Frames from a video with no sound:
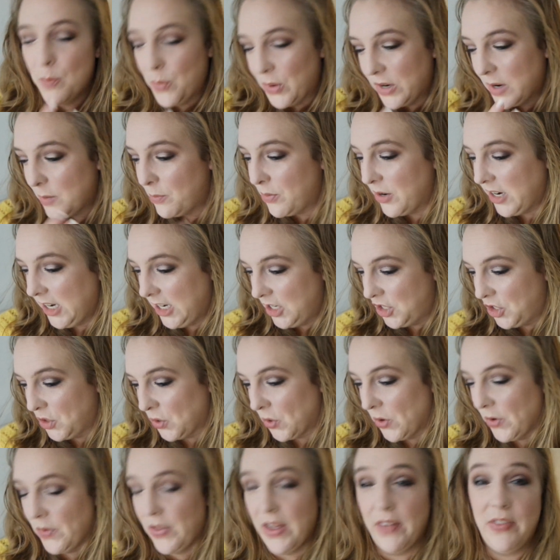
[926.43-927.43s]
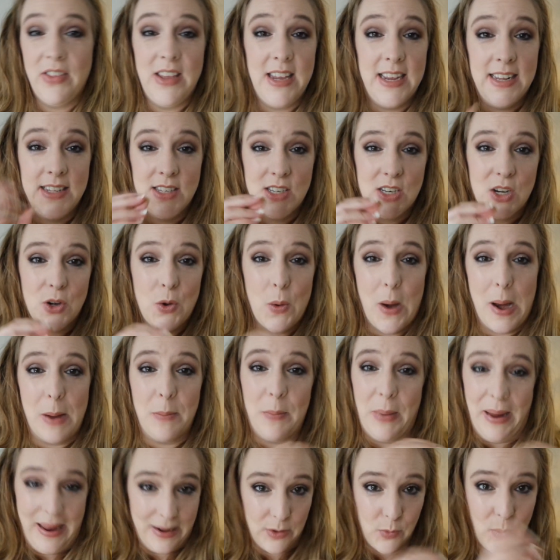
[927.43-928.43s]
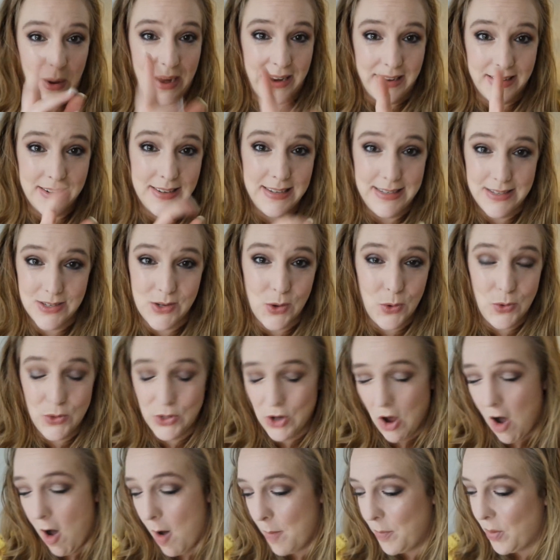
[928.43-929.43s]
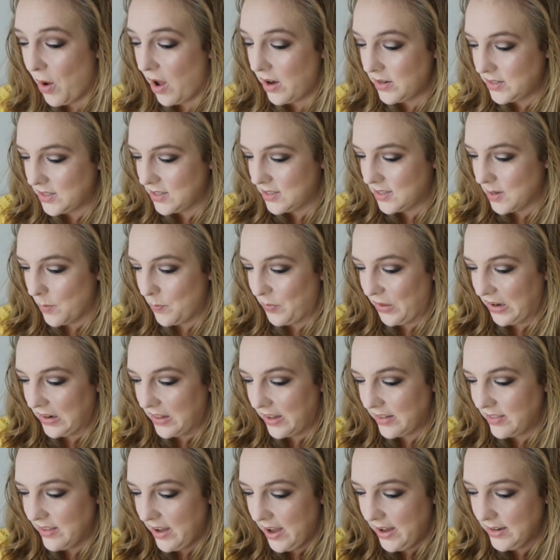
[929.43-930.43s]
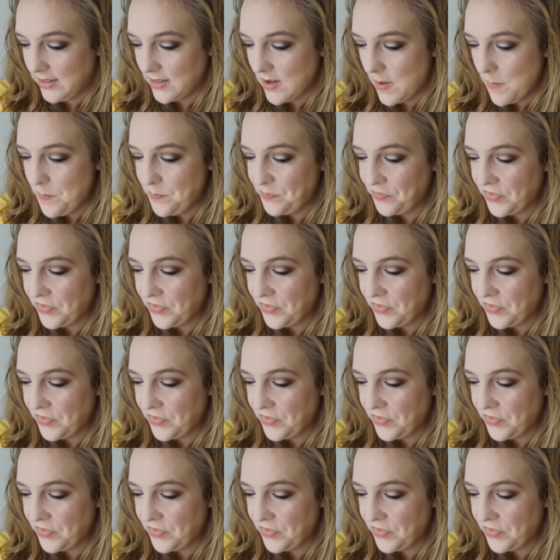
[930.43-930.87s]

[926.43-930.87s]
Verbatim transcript: but I'm pretty sure that the Instagram bandwagon is going to hop onto something like that.